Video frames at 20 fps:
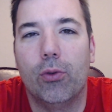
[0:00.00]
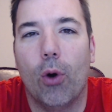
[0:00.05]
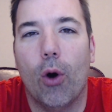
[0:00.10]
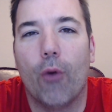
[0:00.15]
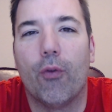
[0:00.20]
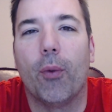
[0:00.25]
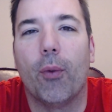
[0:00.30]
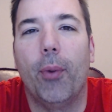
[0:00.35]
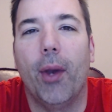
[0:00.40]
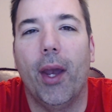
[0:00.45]

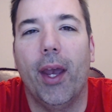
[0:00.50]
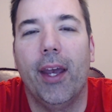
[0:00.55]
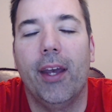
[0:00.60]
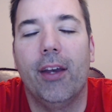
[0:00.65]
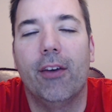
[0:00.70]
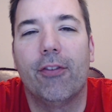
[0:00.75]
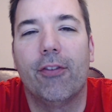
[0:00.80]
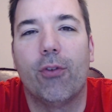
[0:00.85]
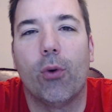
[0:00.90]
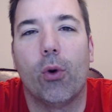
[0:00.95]

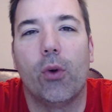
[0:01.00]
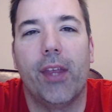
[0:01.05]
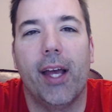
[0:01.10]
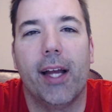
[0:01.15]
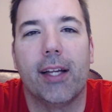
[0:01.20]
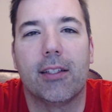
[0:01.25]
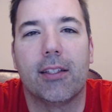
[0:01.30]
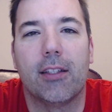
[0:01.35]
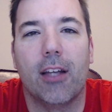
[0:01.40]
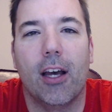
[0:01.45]
overpay for
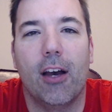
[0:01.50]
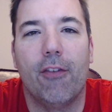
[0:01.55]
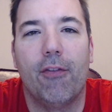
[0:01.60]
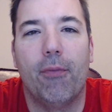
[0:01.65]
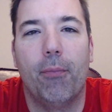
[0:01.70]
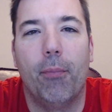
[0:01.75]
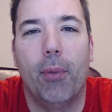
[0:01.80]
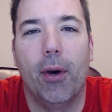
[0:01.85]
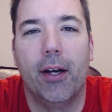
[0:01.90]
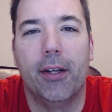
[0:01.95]
that stuff,
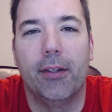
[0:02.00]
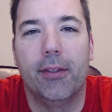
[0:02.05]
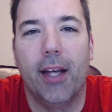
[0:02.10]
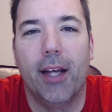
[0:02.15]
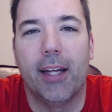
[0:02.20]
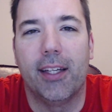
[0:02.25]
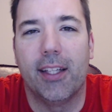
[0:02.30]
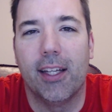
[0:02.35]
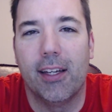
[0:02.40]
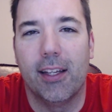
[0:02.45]
but
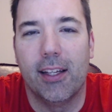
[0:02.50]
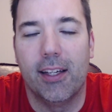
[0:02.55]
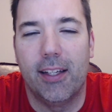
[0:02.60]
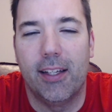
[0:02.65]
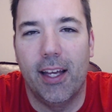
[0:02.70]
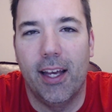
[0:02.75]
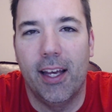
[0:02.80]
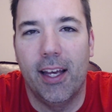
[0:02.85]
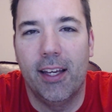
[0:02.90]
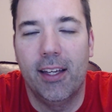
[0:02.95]
at the end of the
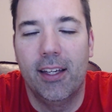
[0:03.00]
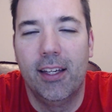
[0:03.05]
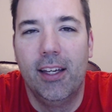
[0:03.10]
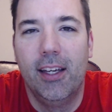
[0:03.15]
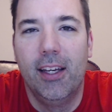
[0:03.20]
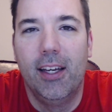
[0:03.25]
day,